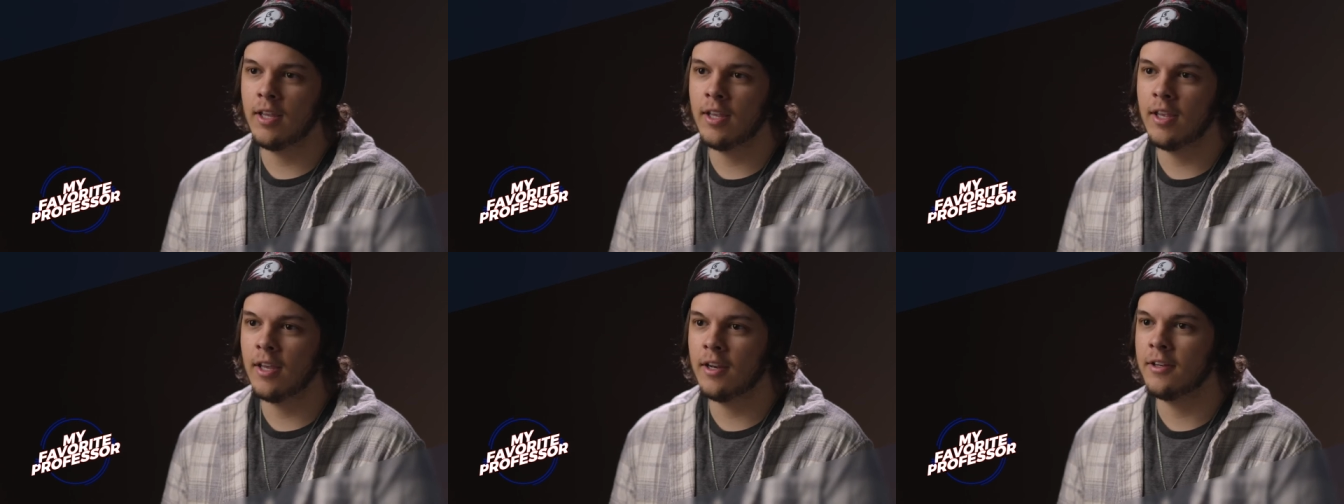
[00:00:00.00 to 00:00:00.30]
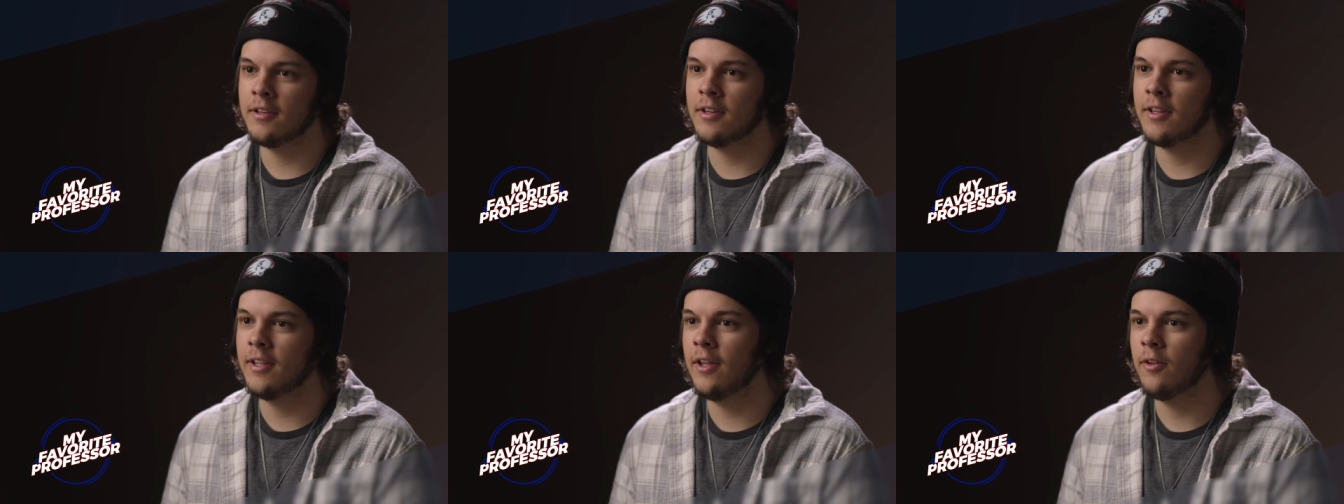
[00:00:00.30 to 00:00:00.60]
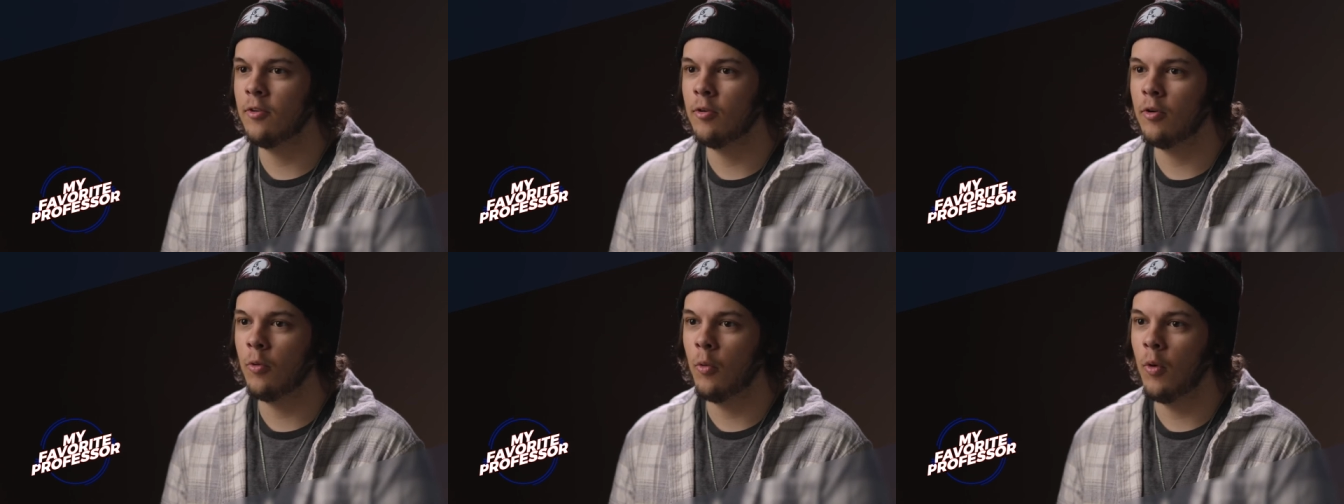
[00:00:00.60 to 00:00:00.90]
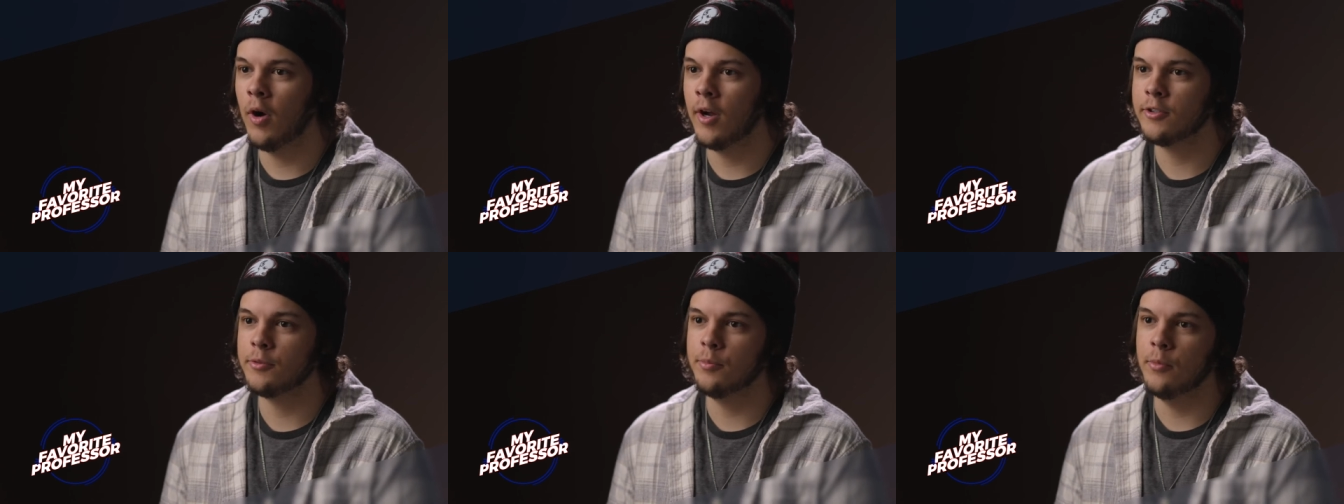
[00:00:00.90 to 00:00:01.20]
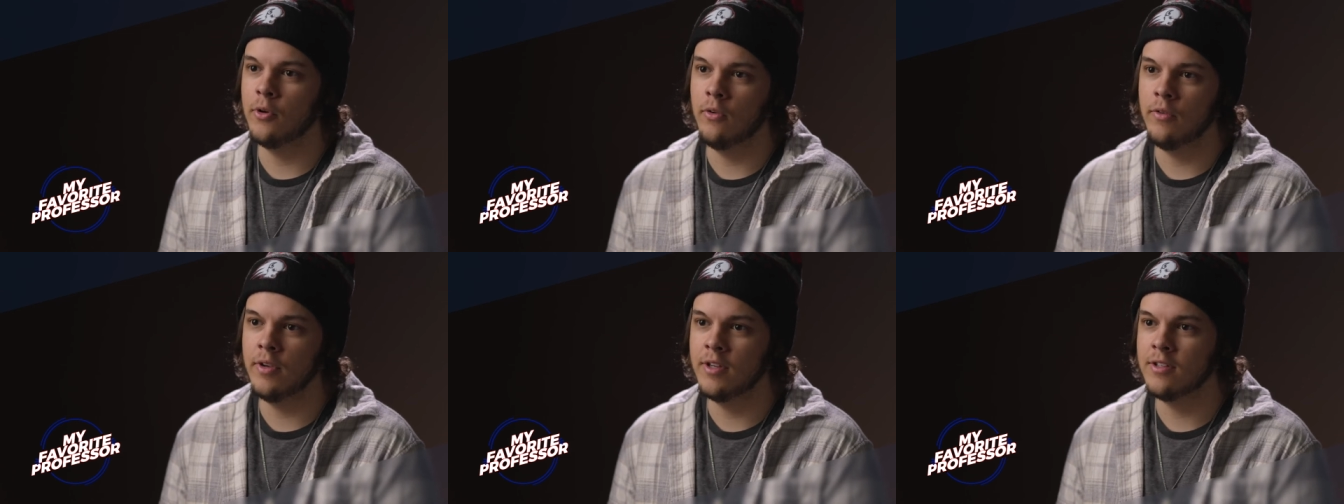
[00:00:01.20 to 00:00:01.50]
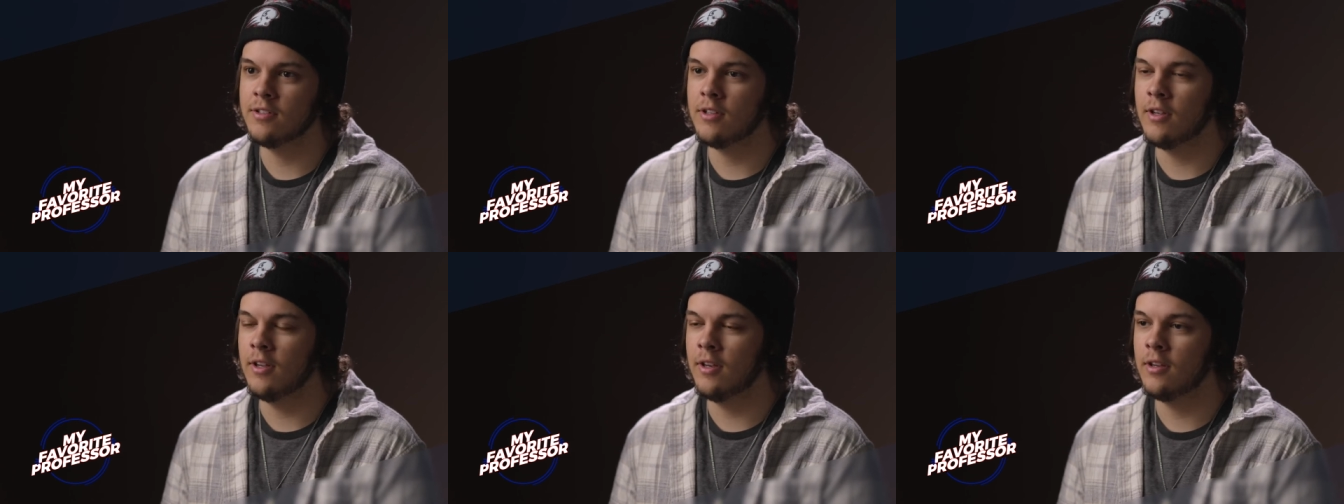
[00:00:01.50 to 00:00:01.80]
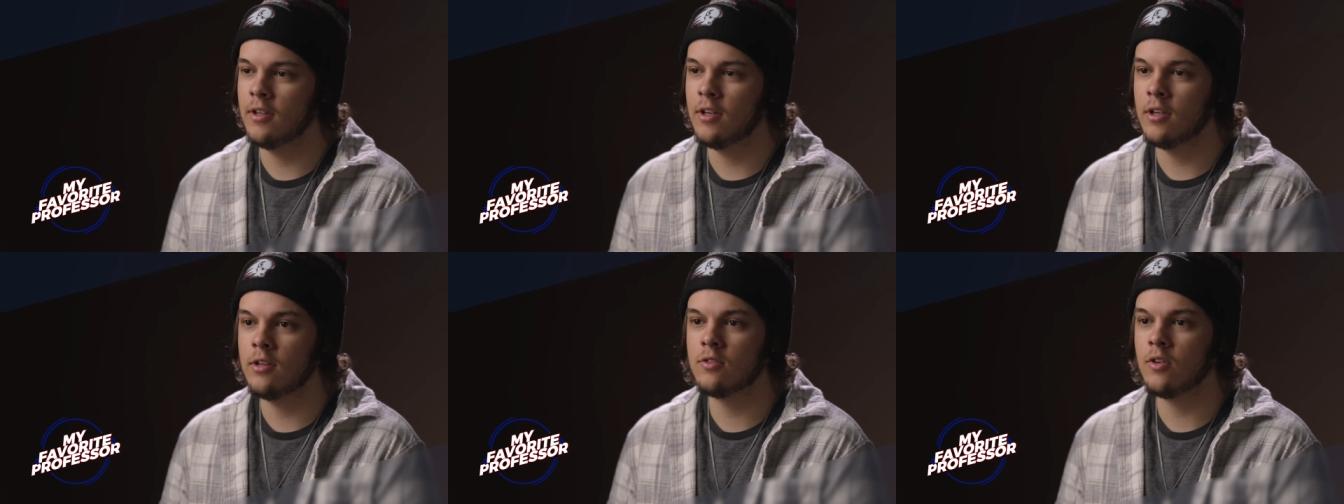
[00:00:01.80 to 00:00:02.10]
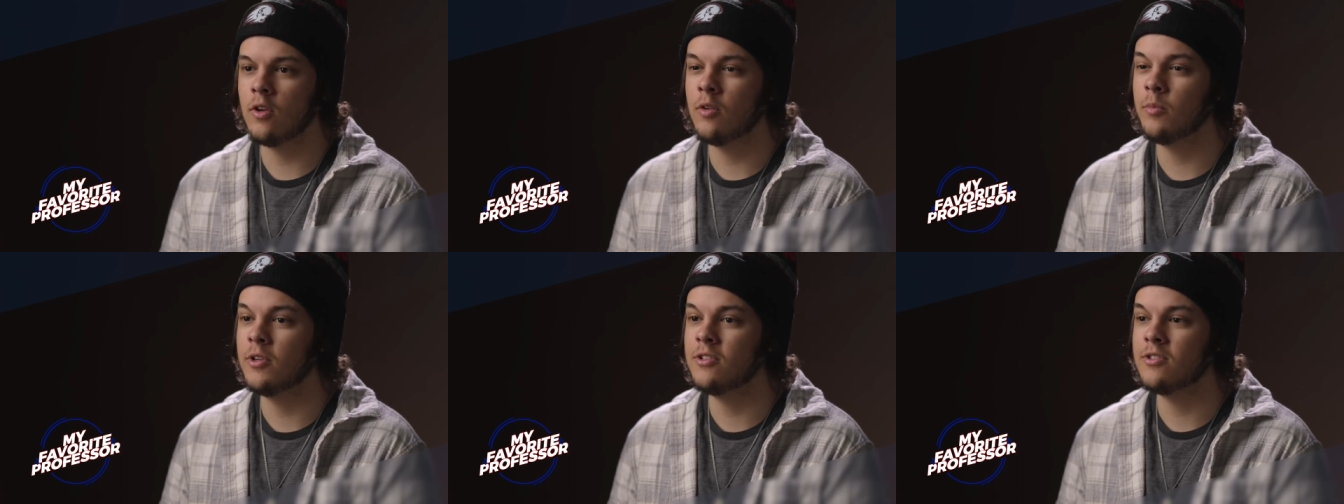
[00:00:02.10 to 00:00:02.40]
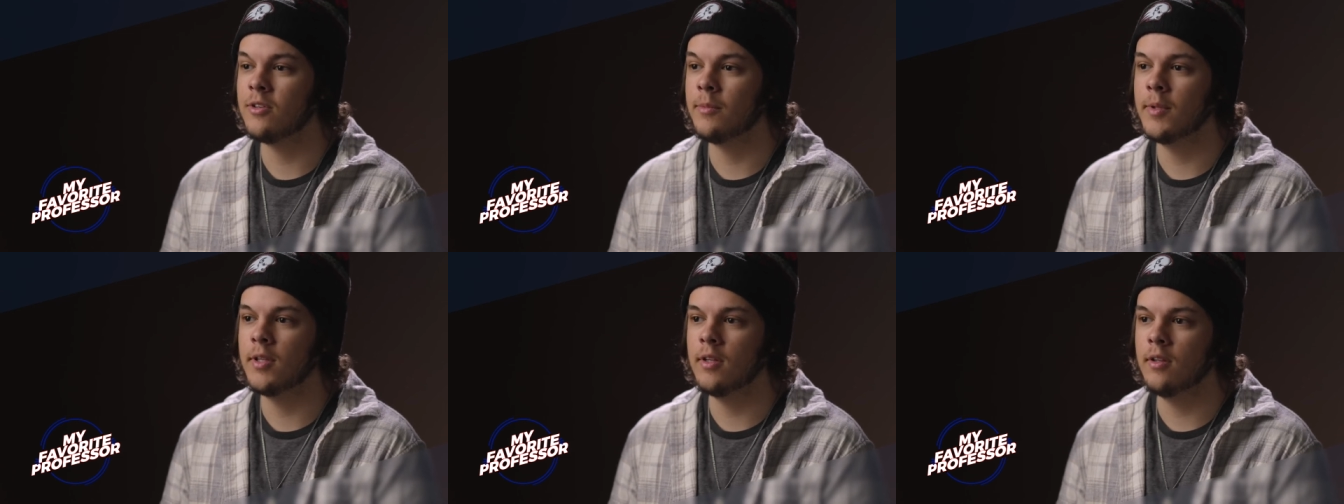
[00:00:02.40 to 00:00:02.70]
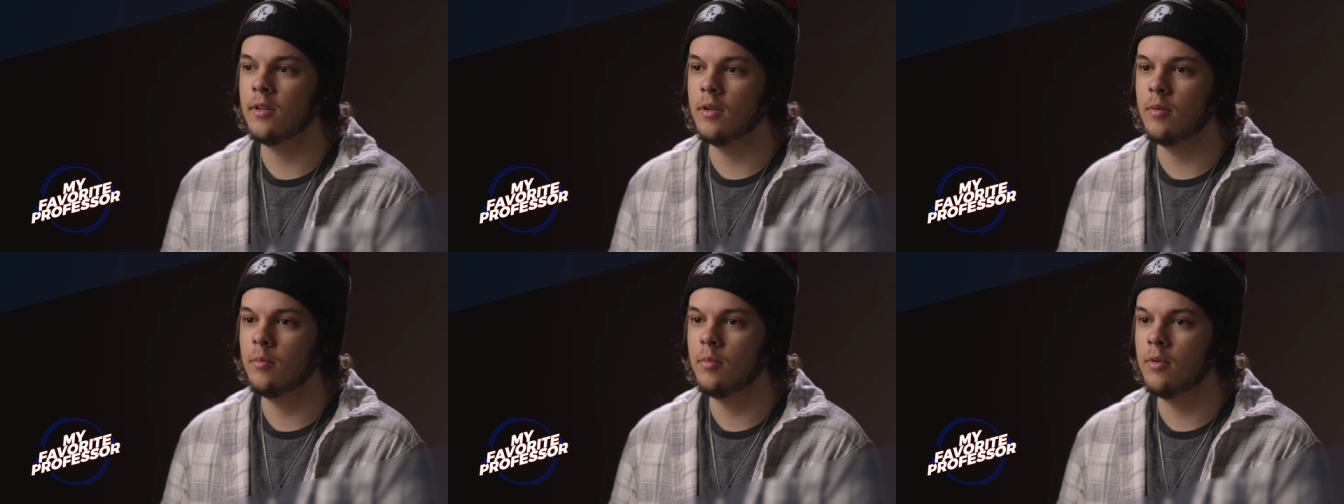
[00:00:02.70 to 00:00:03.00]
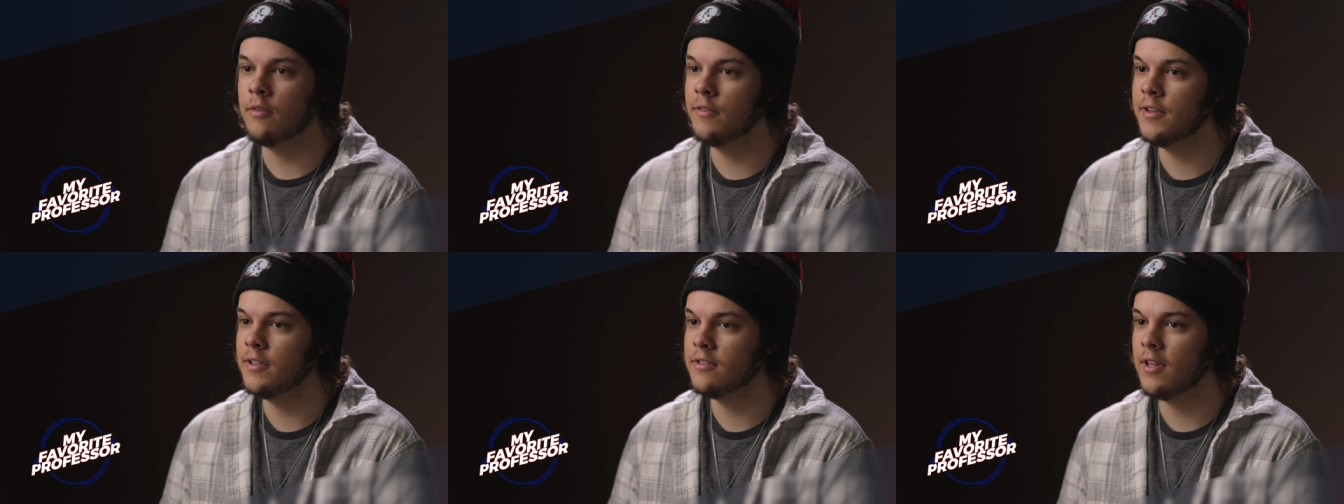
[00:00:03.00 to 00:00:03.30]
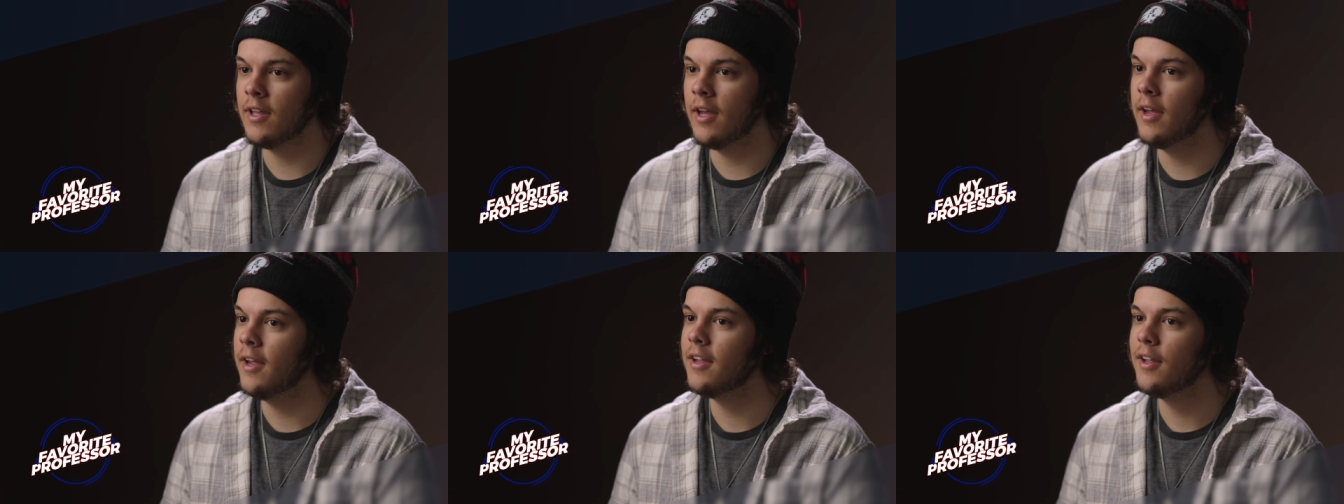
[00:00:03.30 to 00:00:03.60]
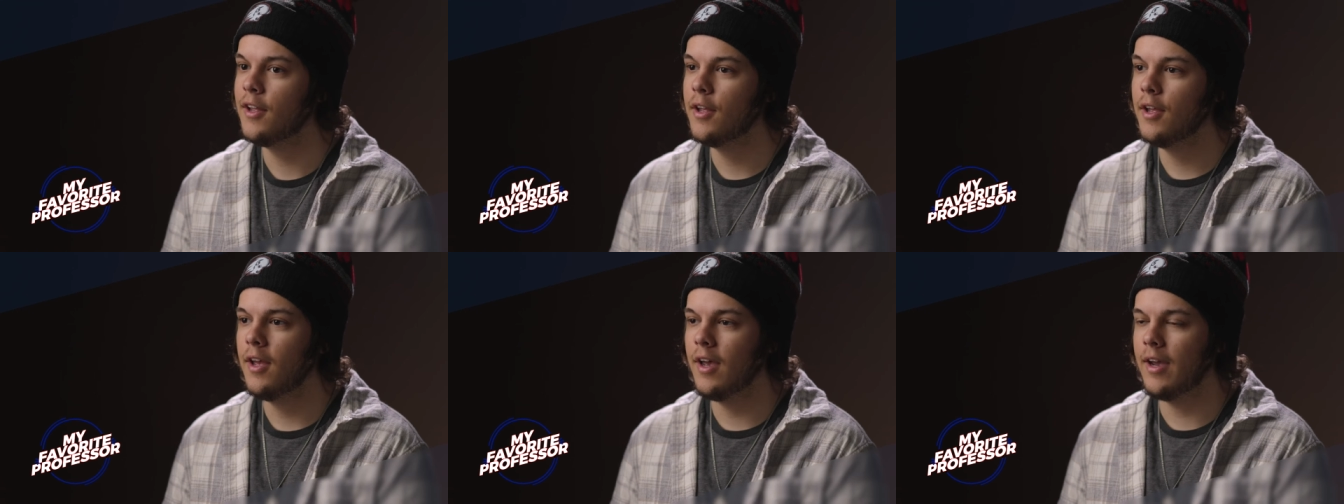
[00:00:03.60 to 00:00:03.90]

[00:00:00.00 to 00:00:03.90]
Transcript: getting together to watch movies, and he showed me some of the movies that